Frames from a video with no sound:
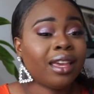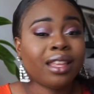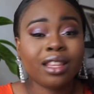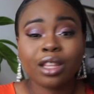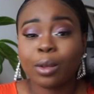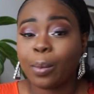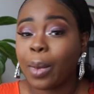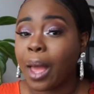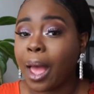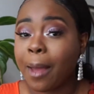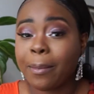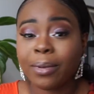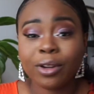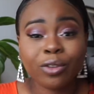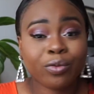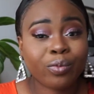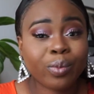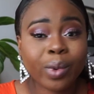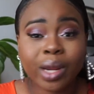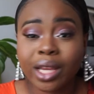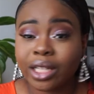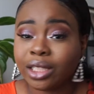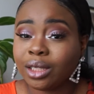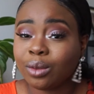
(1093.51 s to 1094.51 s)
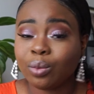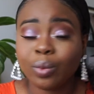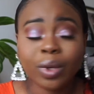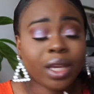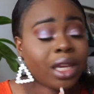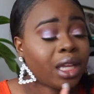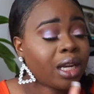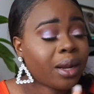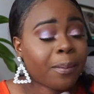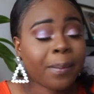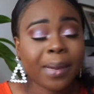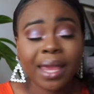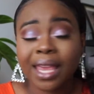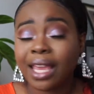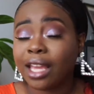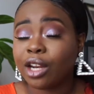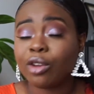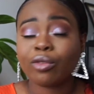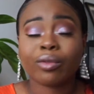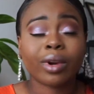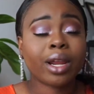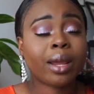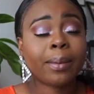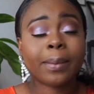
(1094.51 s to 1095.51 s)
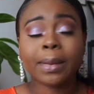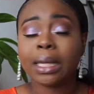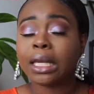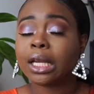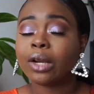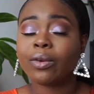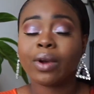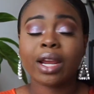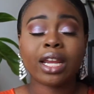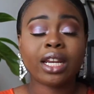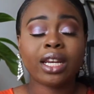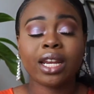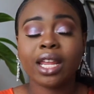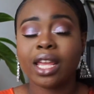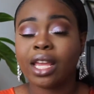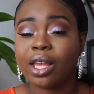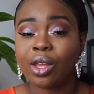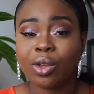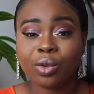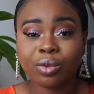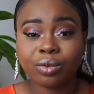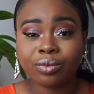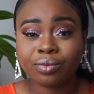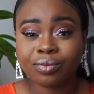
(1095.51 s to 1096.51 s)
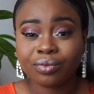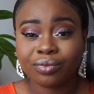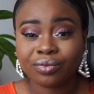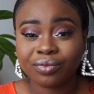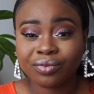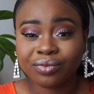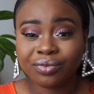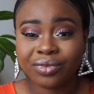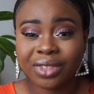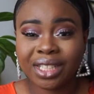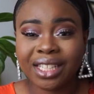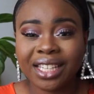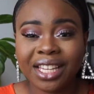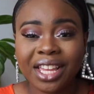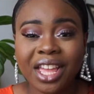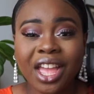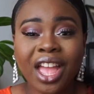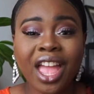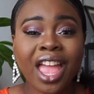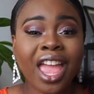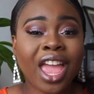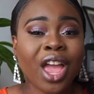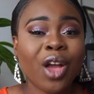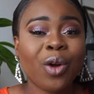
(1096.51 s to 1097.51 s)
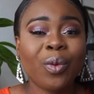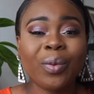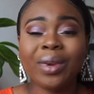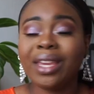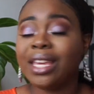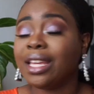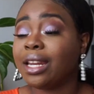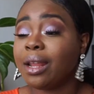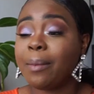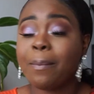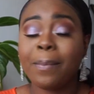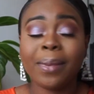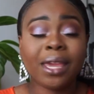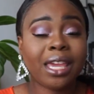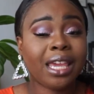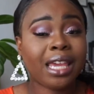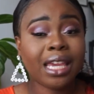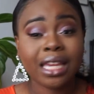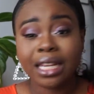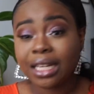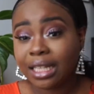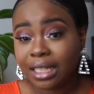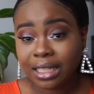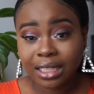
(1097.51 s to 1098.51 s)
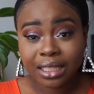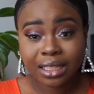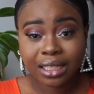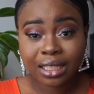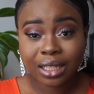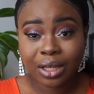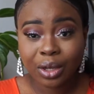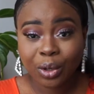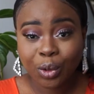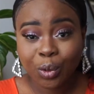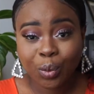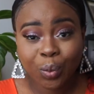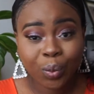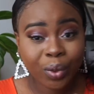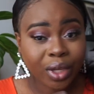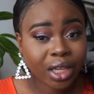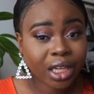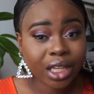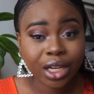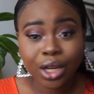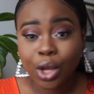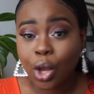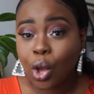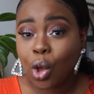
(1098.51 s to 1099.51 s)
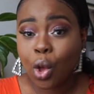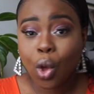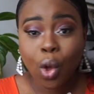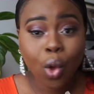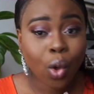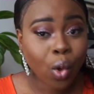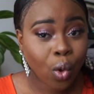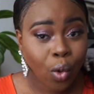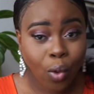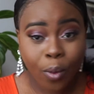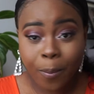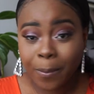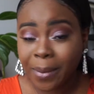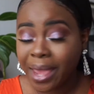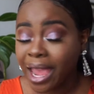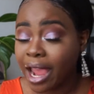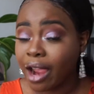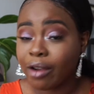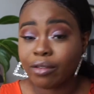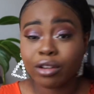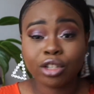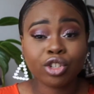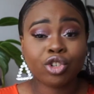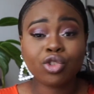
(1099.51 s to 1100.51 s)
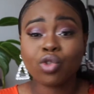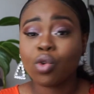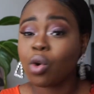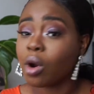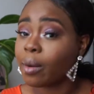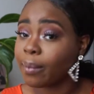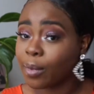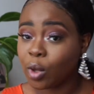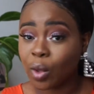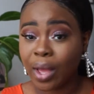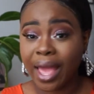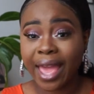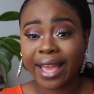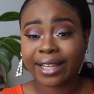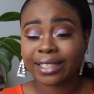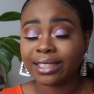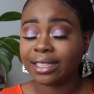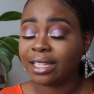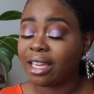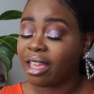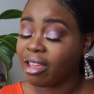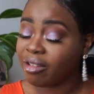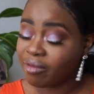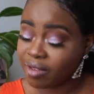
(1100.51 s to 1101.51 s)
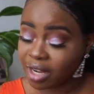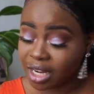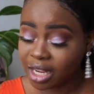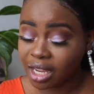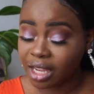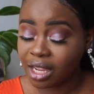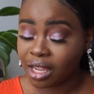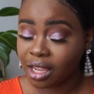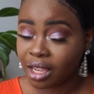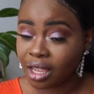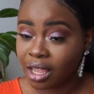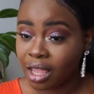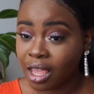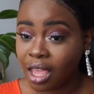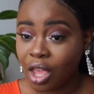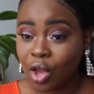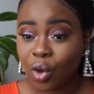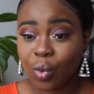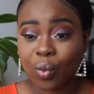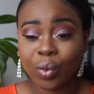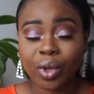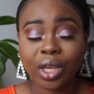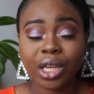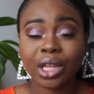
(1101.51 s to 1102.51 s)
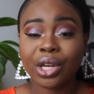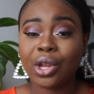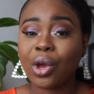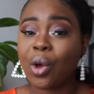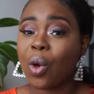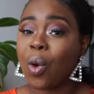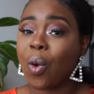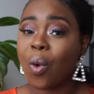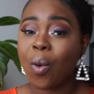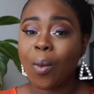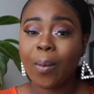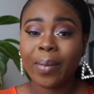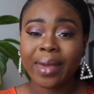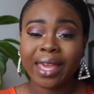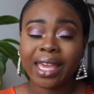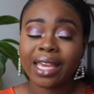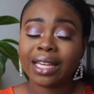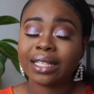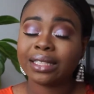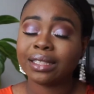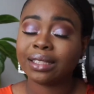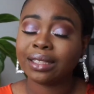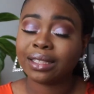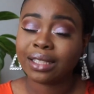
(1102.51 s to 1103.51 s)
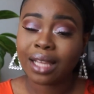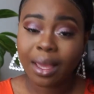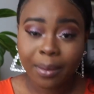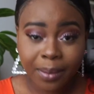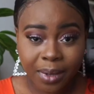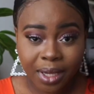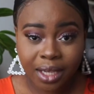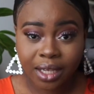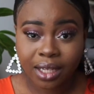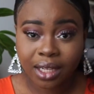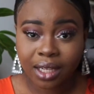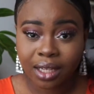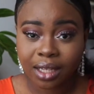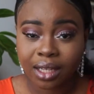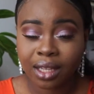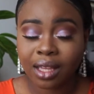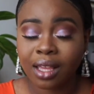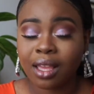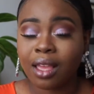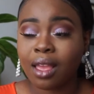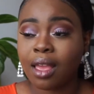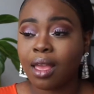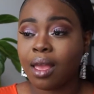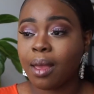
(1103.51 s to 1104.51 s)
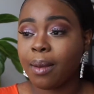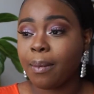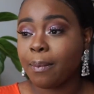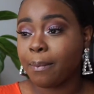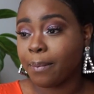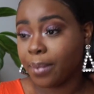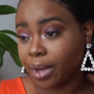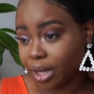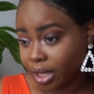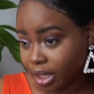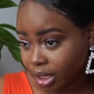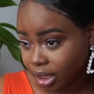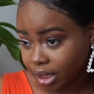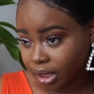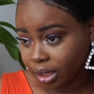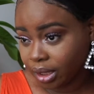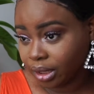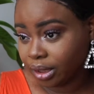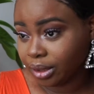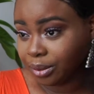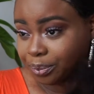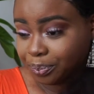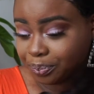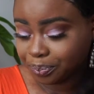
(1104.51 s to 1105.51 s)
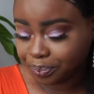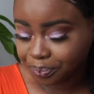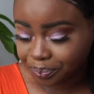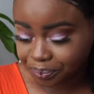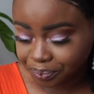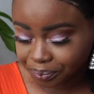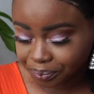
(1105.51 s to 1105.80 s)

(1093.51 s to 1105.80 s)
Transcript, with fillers: the popular phrase, we in a panoramic right now. We in a panty, we in a whole paranormal activity, we in a whole pandemic. But um,